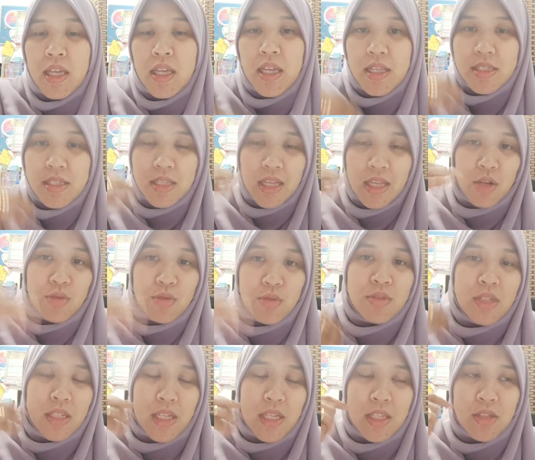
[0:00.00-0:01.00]
it's
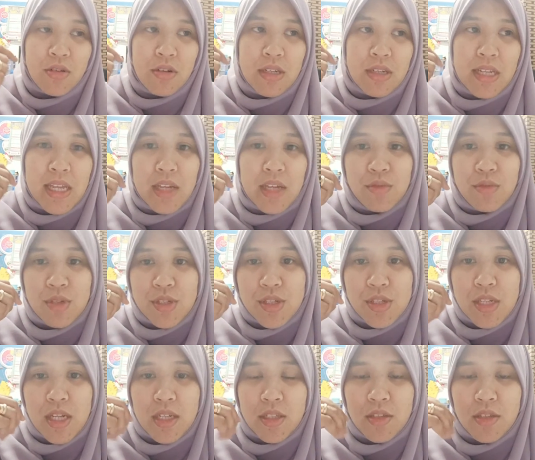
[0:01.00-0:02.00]
included in your
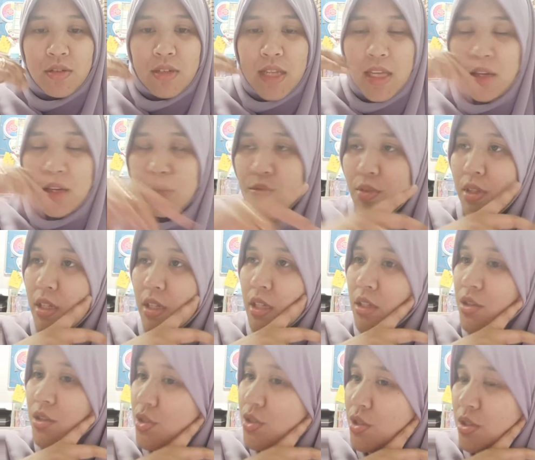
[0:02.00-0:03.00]
language lah, your
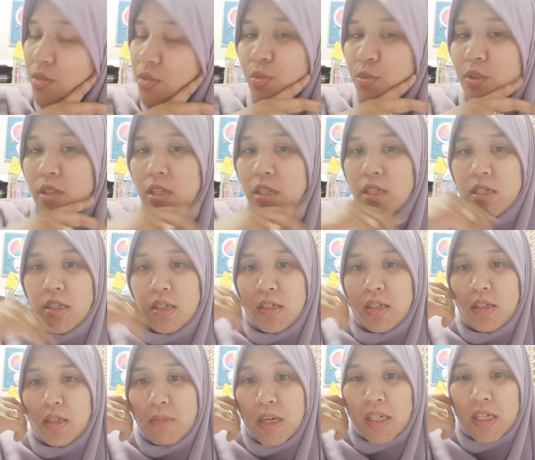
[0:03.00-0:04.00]
language
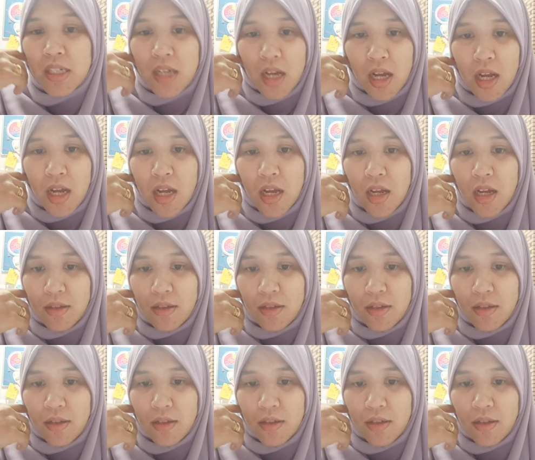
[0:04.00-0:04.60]
punya markah.